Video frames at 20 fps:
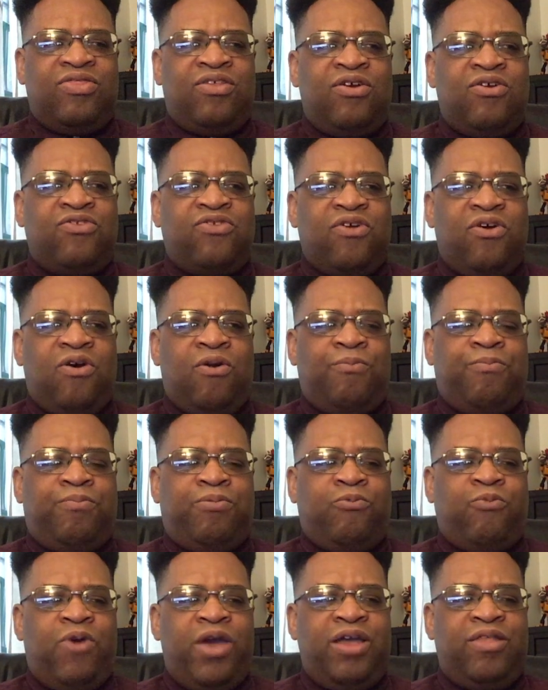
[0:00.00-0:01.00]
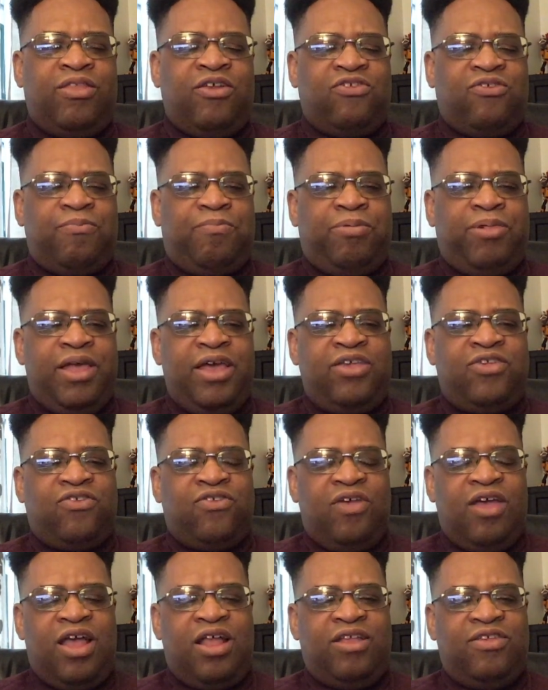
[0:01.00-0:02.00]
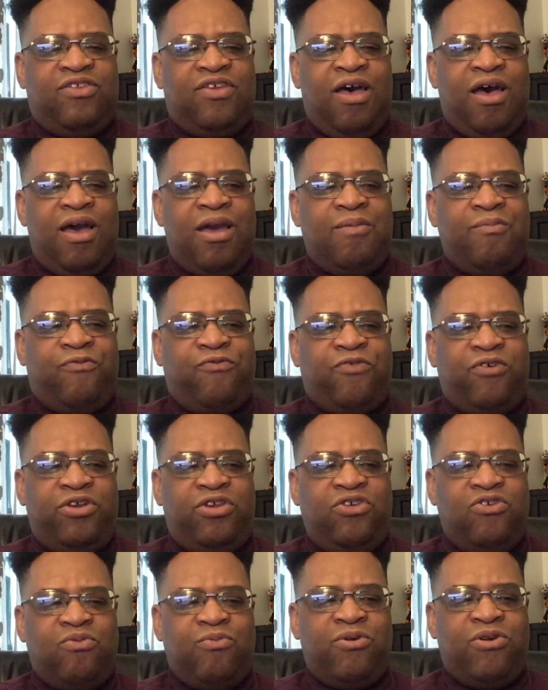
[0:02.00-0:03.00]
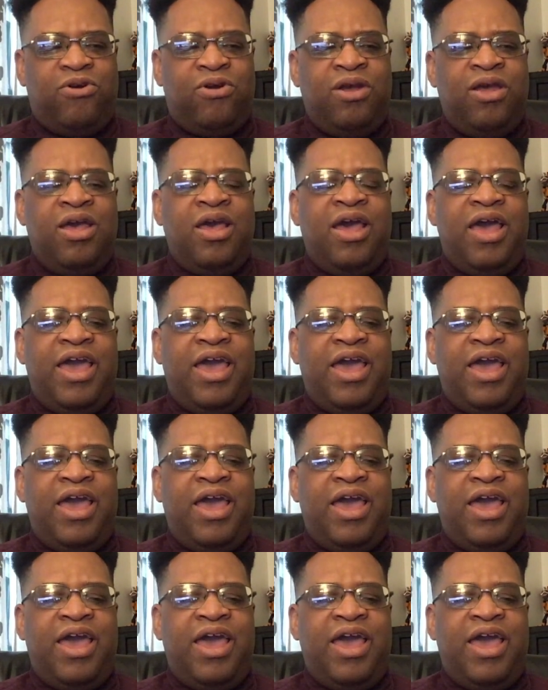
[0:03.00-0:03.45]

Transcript: there's a way, there's a place and time for humor,